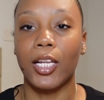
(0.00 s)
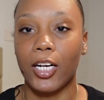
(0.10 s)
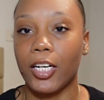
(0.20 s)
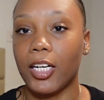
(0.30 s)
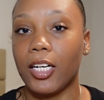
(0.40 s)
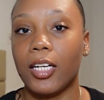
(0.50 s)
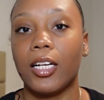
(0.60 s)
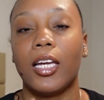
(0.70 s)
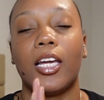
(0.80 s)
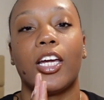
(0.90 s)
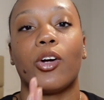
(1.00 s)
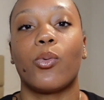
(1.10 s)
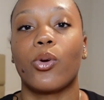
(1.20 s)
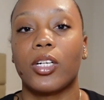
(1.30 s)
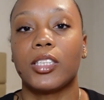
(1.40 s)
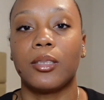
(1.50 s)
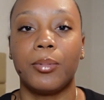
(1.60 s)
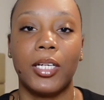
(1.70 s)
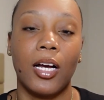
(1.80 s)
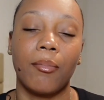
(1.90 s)
learning in order to
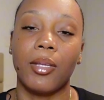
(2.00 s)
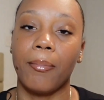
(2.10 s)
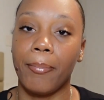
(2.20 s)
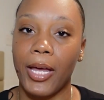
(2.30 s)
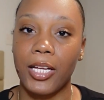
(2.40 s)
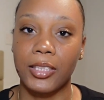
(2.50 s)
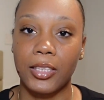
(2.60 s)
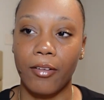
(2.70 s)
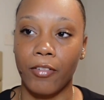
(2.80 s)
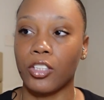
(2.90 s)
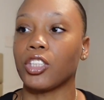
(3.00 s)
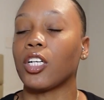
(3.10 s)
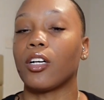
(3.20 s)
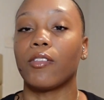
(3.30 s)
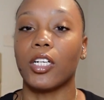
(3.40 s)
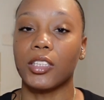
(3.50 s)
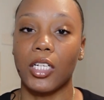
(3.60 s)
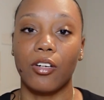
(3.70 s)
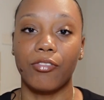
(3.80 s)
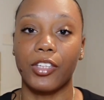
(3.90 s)
become the best version of
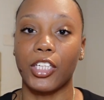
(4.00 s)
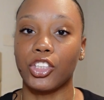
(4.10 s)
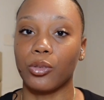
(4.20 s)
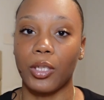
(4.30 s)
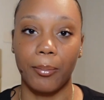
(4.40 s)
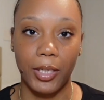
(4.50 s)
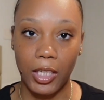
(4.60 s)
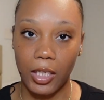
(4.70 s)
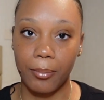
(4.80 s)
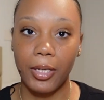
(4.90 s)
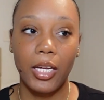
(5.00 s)
yourself that you can become.